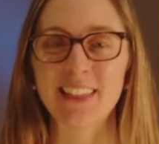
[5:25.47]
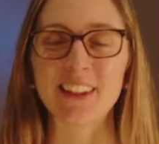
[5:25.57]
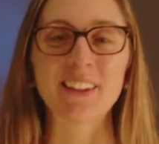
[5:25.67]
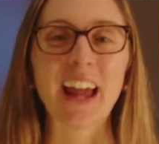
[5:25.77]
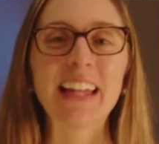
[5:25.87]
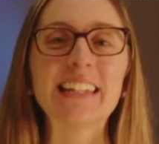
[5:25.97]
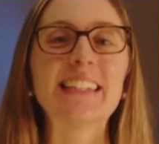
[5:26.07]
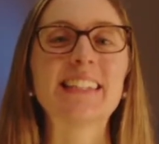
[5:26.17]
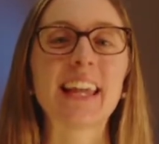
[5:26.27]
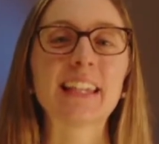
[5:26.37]
The United
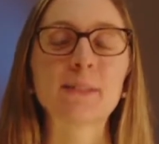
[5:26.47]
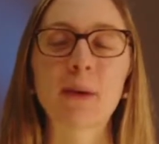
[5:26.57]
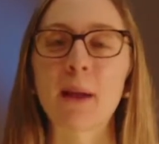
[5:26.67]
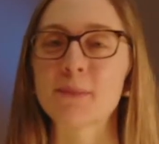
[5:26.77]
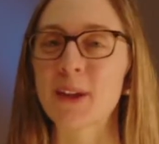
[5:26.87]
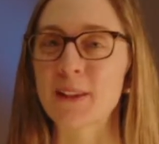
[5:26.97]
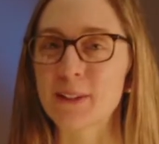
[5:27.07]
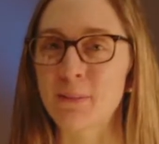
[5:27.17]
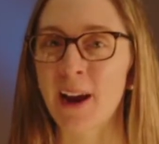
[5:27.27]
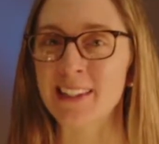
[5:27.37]
States, perhaps not
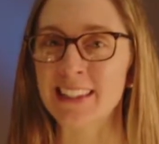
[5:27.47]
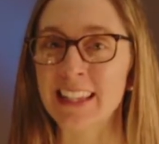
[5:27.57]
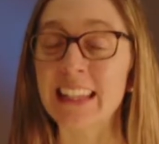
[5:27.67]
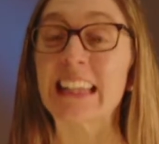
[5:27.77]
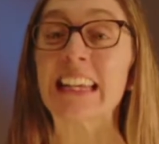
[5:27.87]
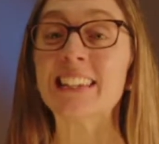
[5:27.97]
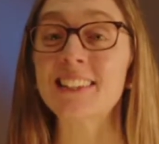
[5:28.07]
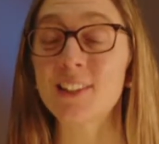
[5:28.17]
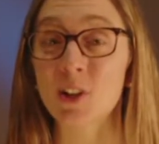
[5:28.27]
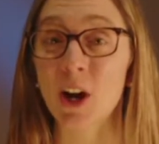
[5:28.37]
surprisingly, leads
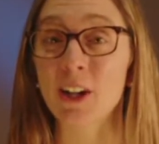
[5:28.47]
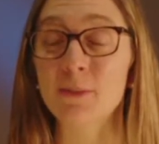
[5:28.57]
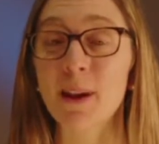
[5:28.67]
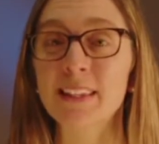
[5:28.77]
the charge by,